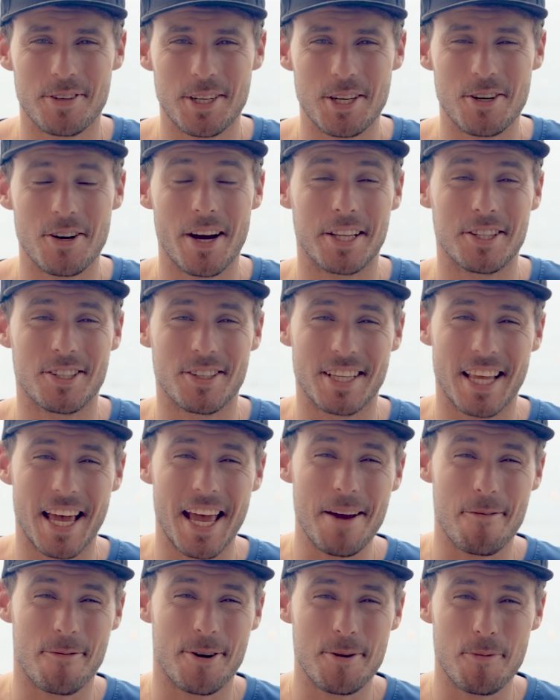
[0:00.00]
video, and
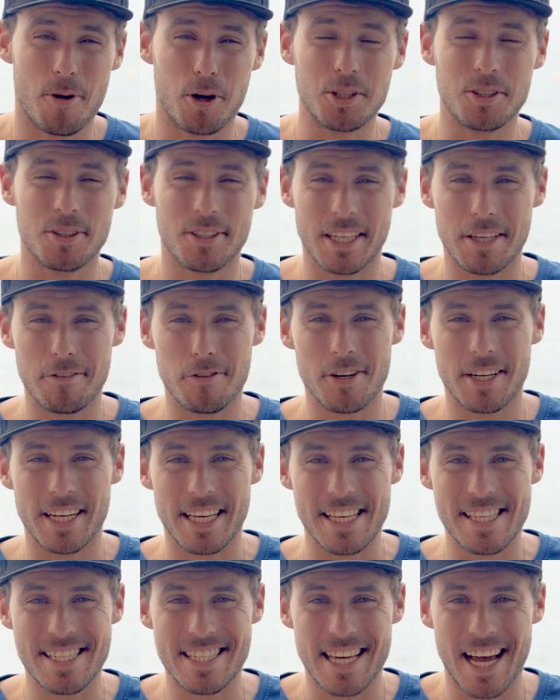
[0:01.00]
today we want to give you an
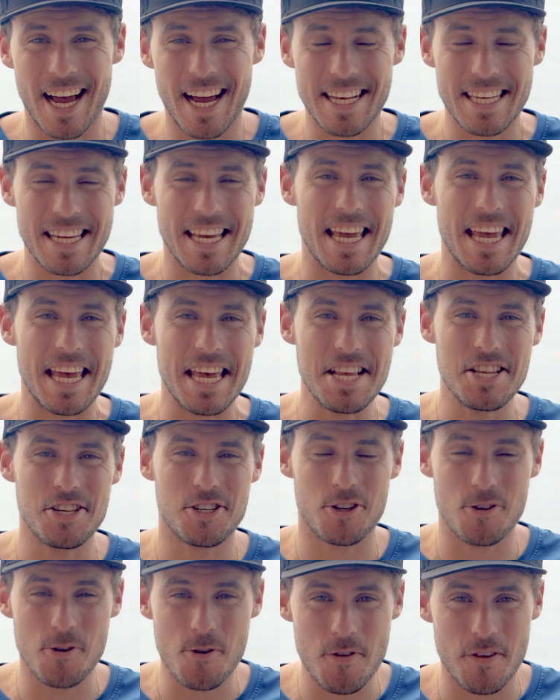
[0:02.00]
insight
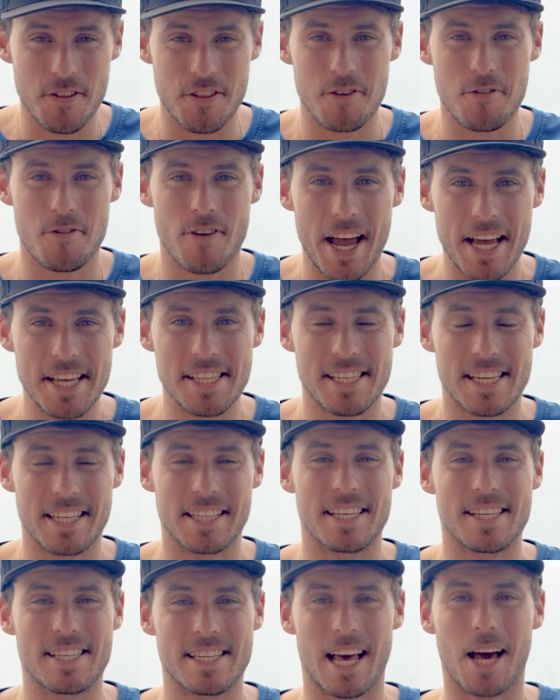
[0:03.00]
into the
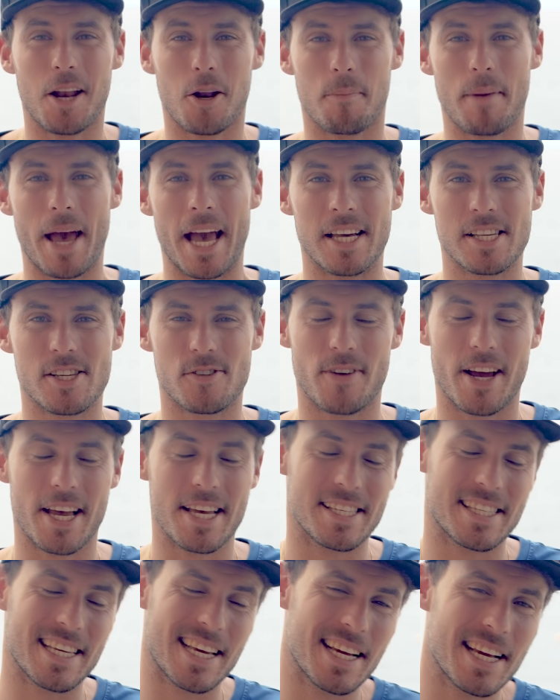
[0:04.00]
racing, the slalom X
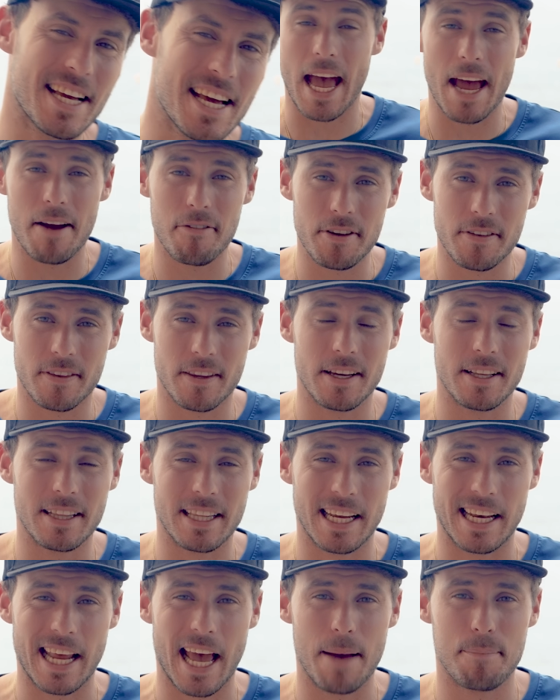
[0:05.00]
racing. Everything
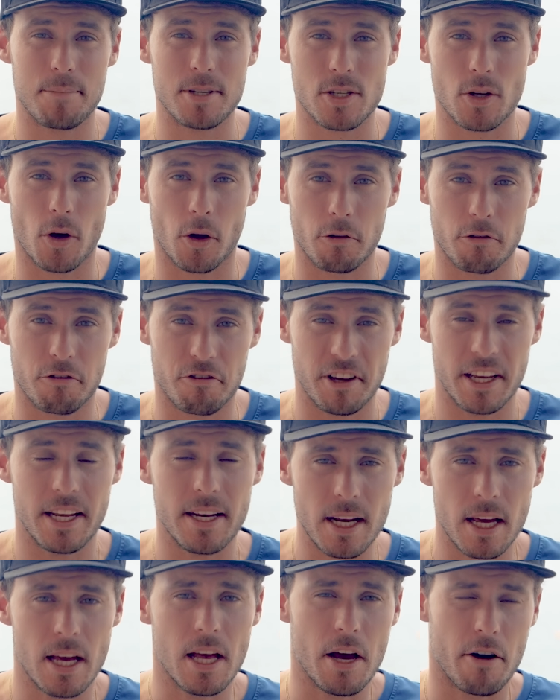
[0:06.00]
that happens on
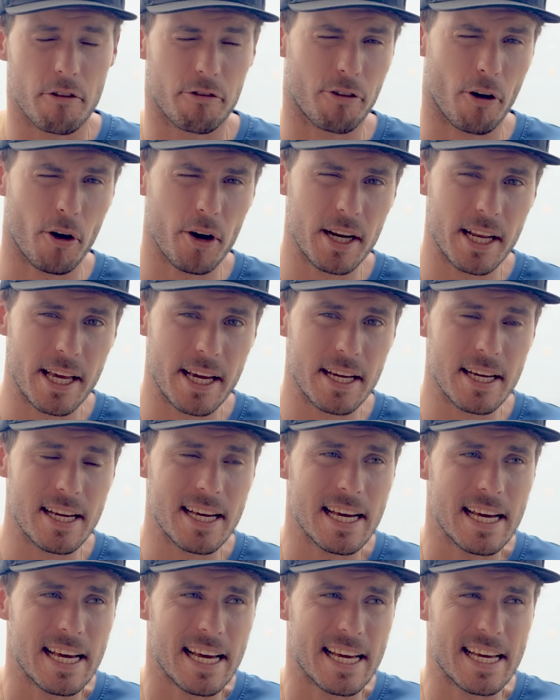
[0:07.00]
fin. Foiling
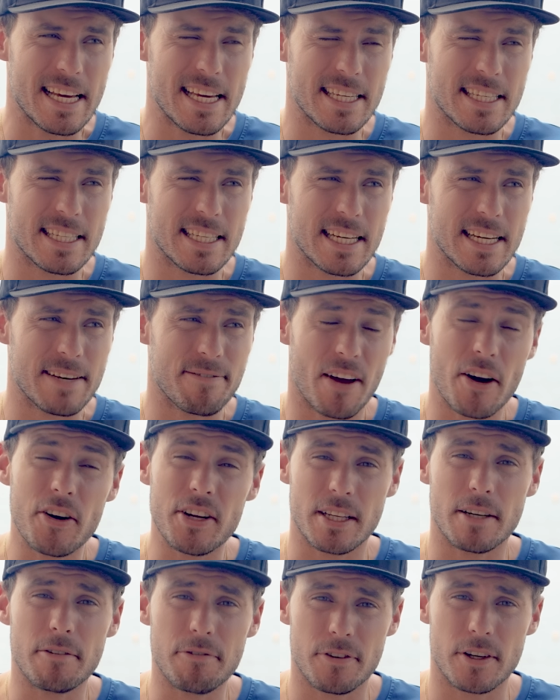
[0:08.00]
is
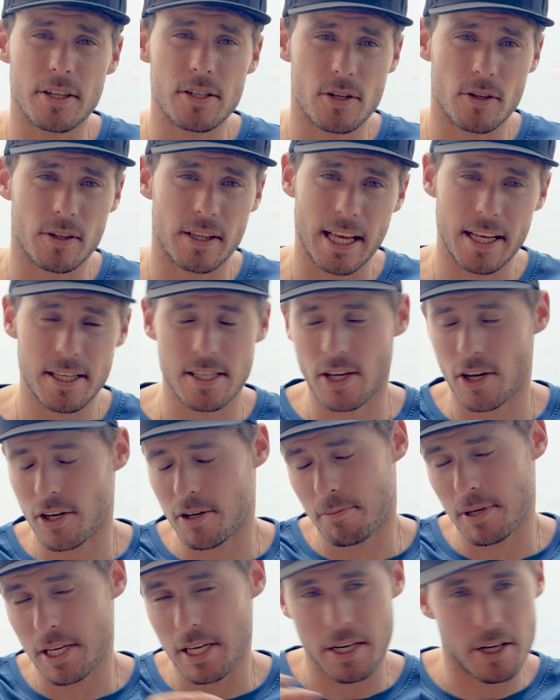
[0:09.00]
very different, so that's going
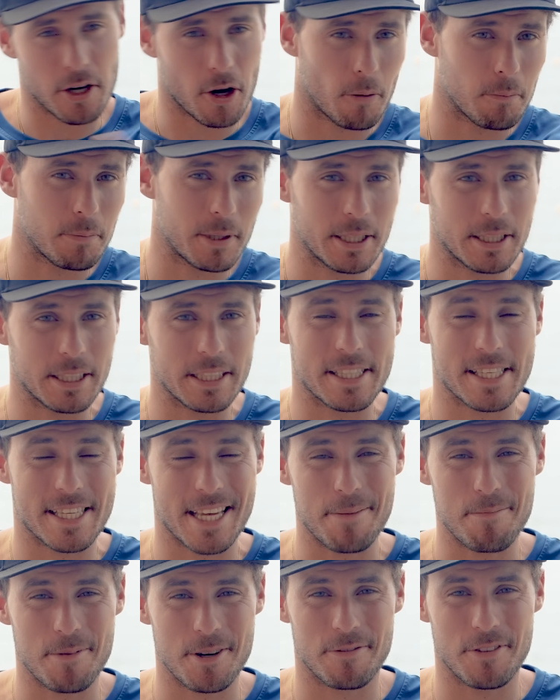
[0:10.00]
to be in a completely
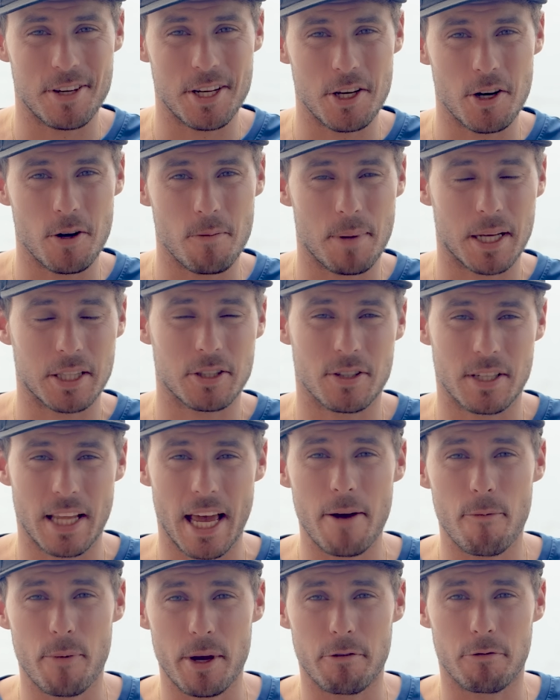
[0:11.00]
separate video, but
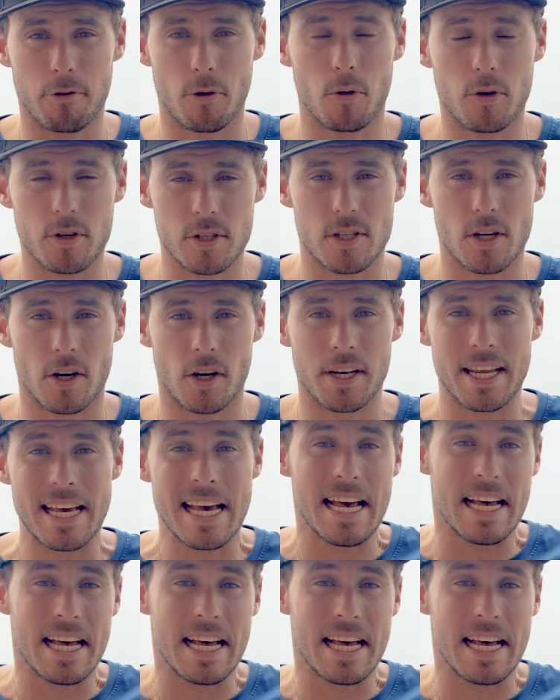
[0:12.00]
today we focus on